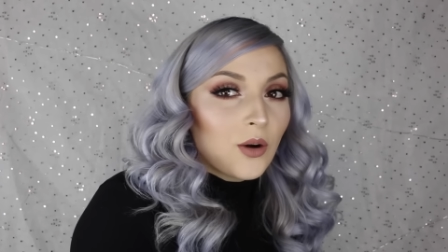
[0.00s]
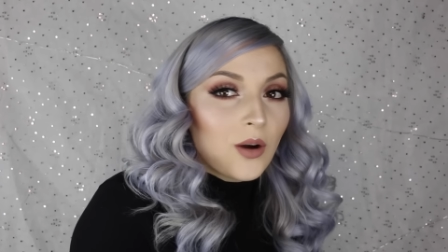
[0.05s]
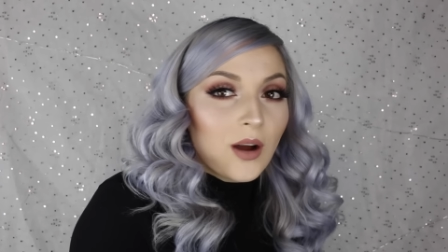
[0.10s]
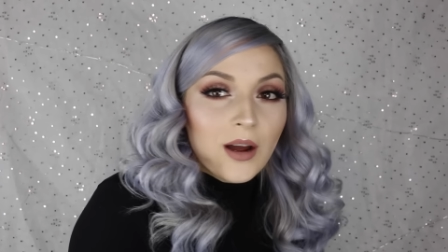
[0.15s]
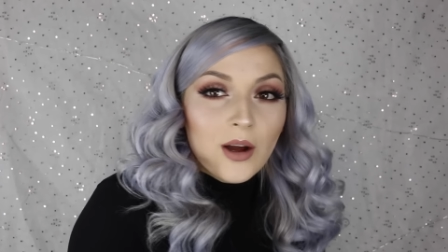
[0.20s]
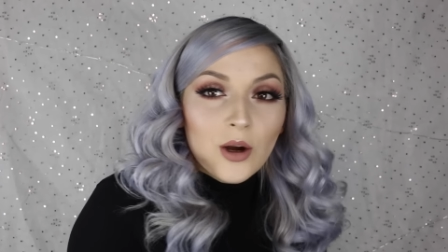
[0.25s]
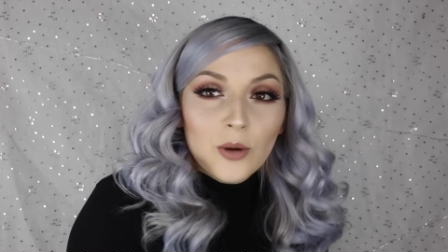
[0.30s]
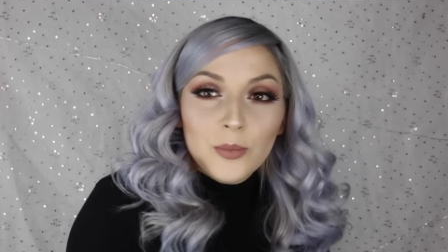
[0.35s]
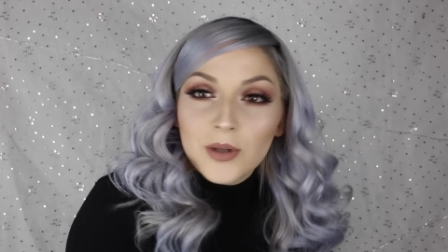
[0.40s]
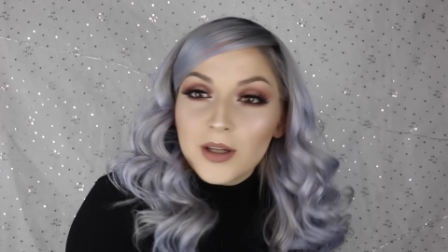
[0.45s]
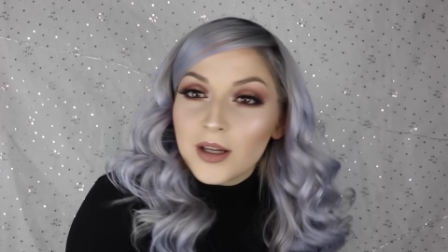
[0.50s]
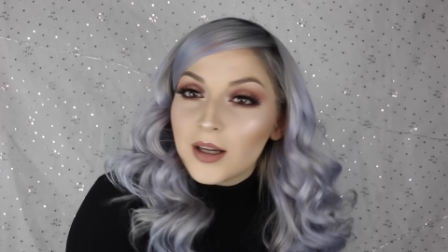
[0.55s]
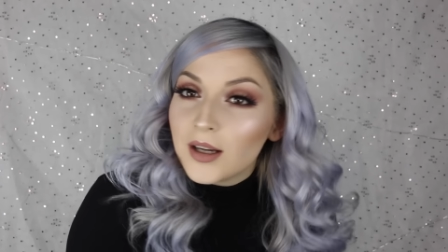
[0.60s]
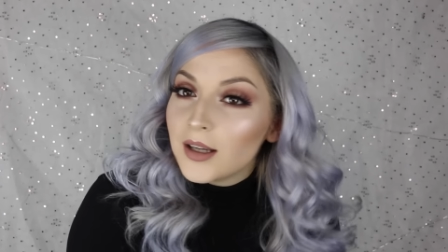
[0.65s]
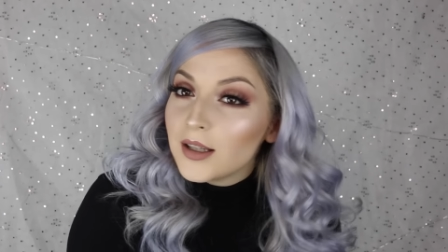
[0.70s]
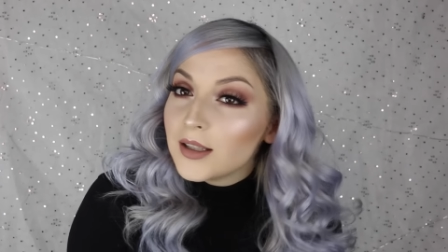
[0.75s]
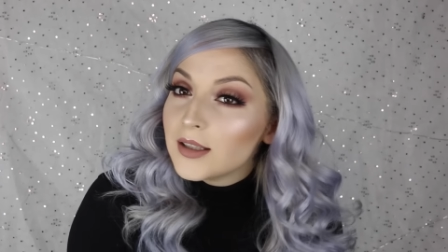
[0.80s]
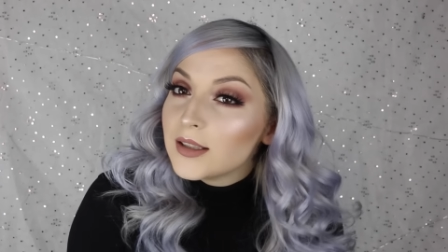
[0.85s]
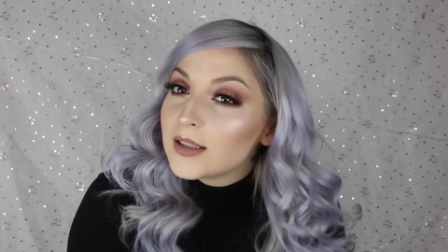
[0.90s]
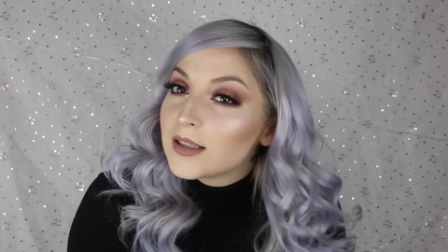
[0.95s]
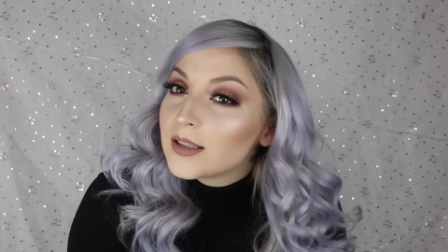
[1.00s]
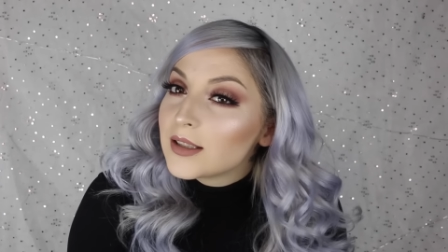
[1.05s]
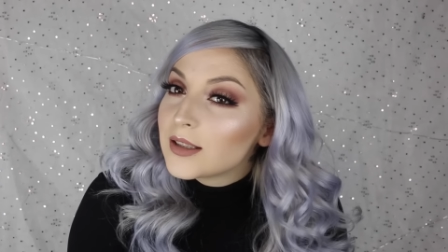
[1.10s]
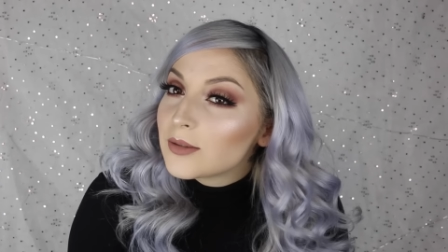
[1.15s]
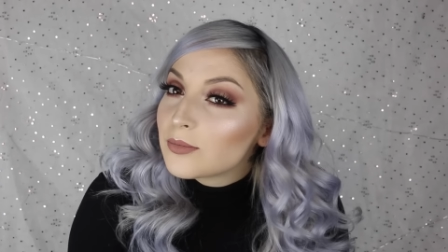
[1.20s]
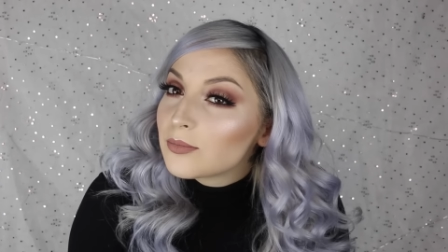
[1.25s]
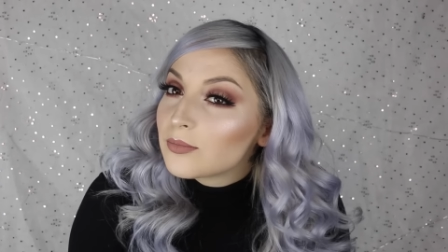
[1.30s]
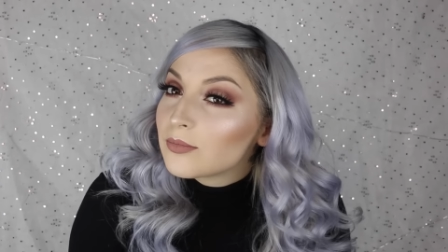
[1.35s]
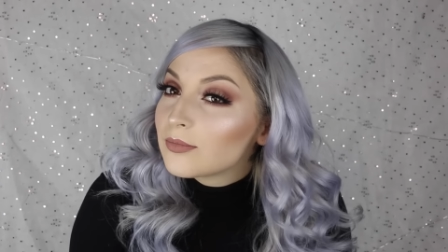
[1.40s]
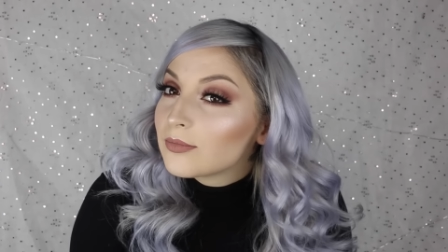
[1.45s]
I hope you
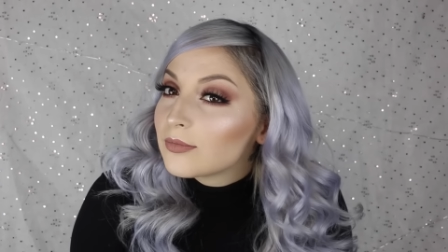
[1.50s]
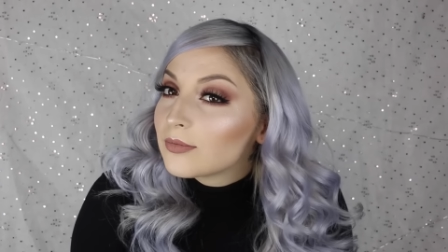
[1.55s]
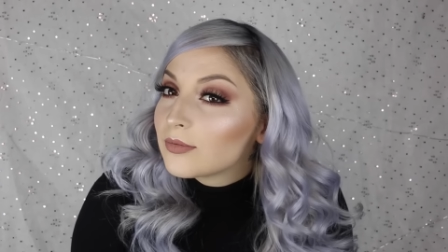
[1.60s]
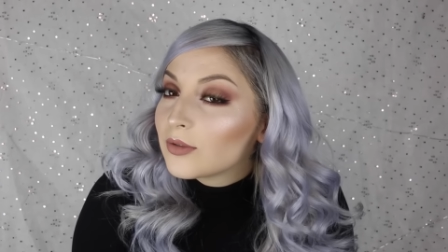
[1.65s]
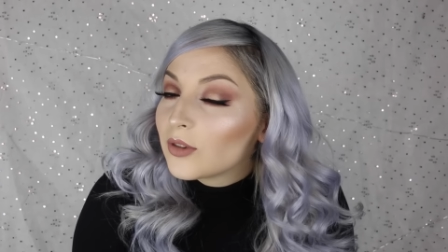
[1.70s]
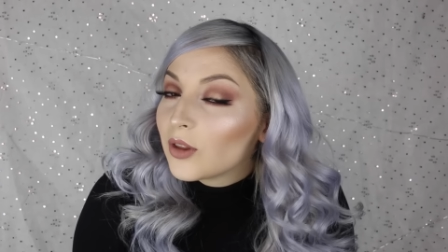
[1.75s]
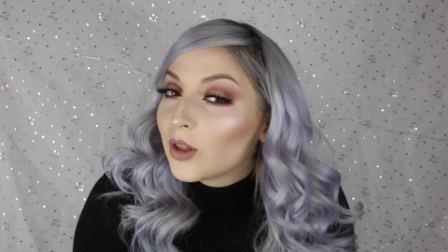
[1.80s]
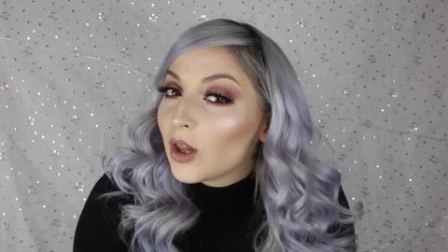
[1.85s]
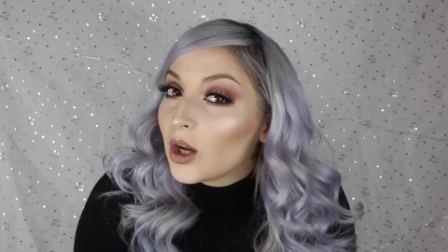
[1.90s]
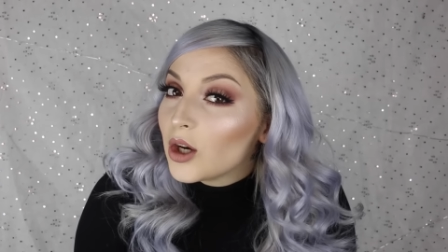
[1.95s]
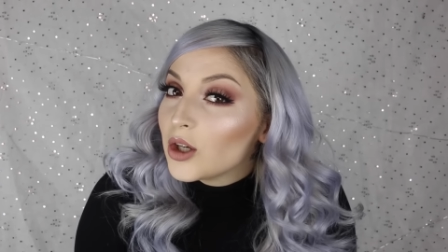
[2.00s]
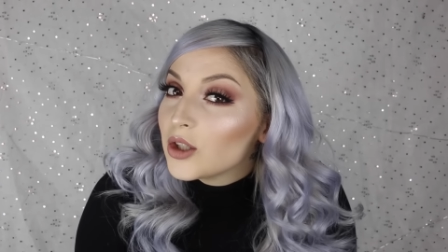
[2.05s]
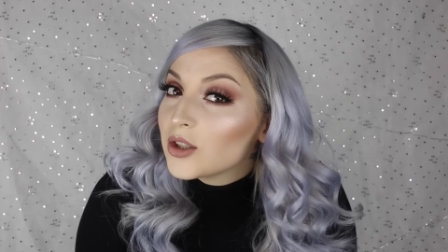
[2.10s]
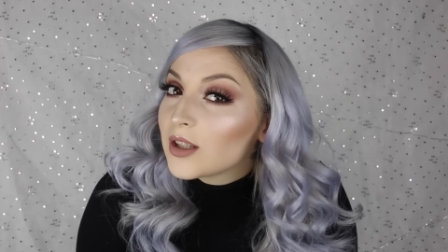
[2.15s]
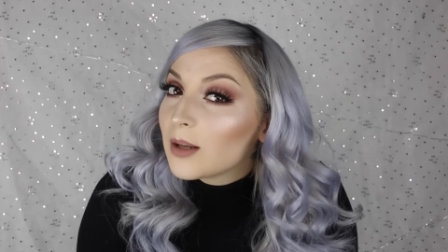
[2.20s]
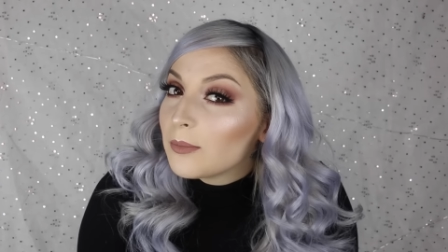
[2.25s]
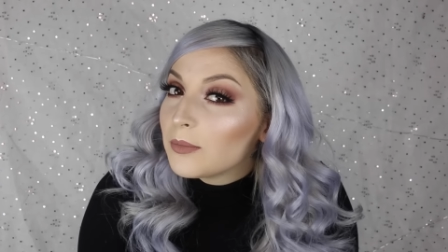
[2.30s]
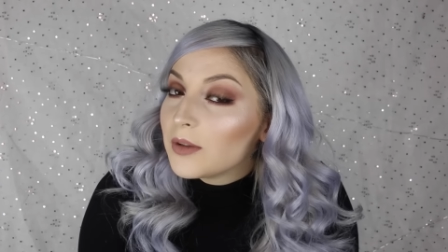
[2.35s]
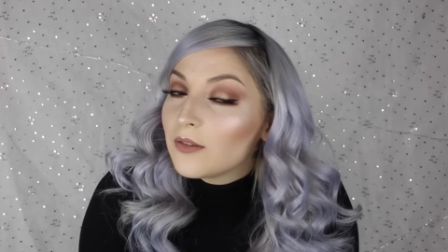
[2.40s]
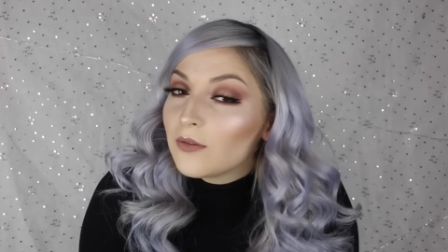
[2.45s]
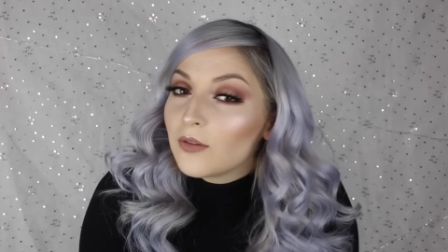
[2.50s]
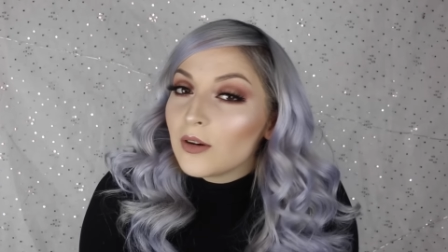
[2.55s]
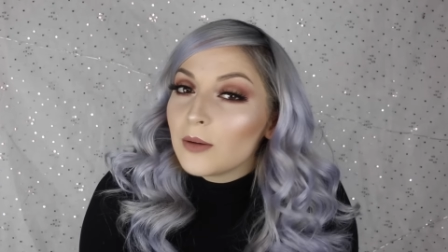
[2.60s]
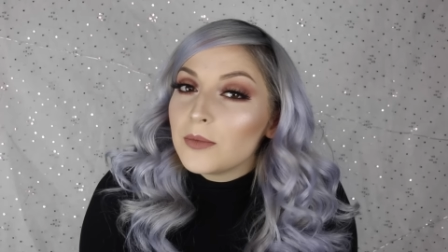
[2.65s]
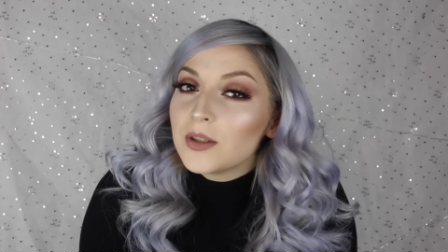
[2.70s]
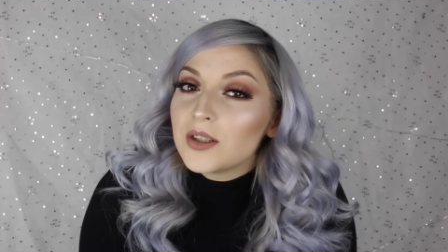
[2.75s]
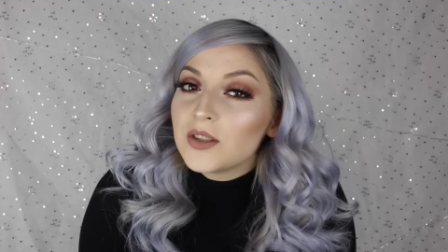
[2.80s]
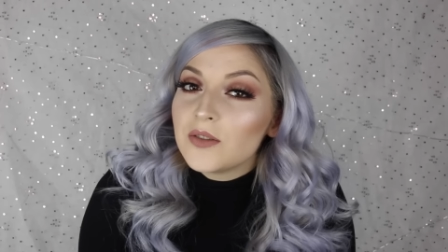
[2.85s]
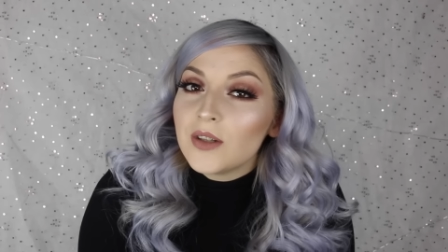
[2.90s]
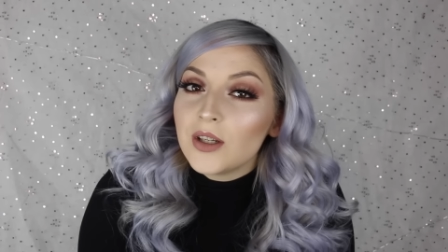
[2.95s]
guys learned something from
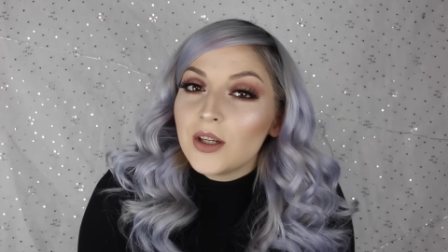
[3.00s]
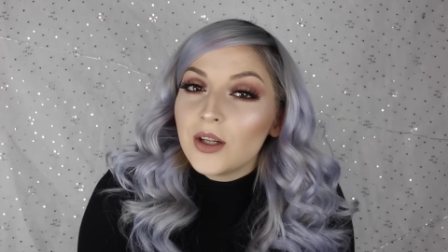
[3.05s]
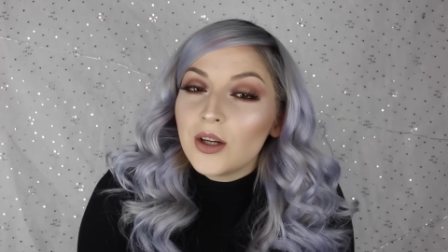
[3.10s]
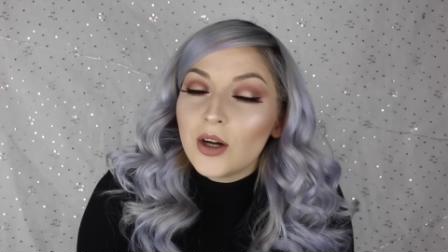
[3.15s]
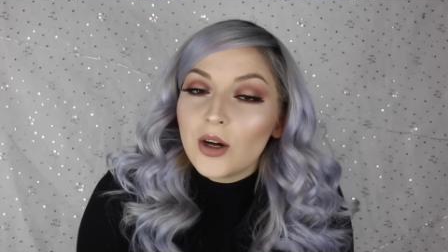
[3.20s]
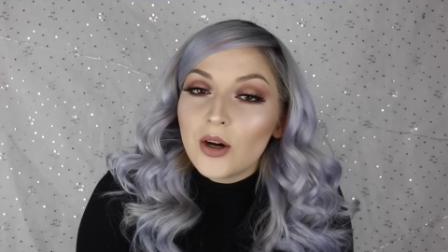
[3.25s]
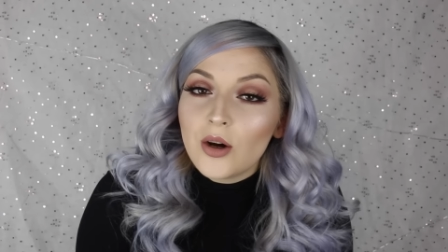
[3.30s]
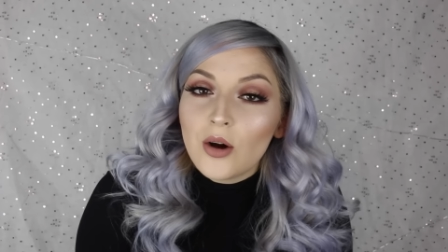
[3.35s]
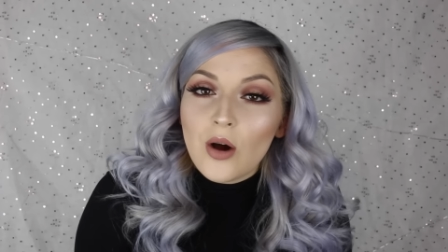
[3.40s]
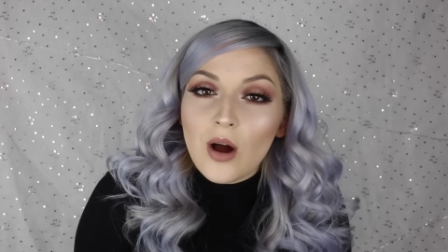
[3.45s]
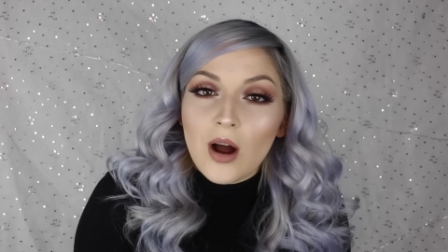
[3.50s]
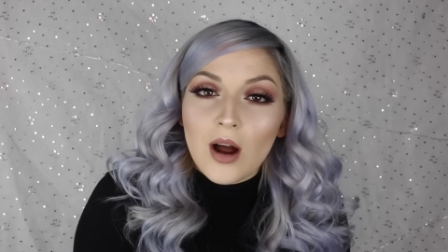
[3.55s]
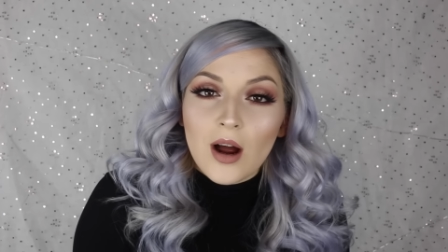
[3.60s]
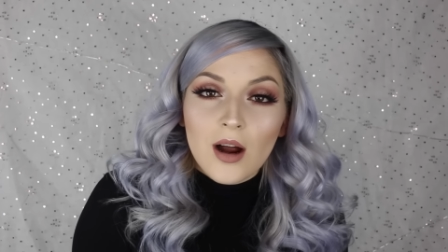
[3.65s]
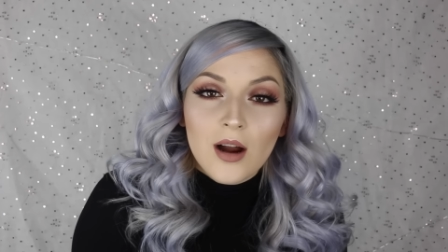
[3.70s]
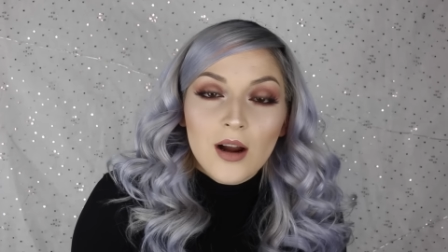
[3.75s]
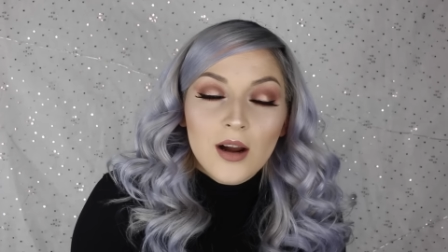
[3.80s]
this video.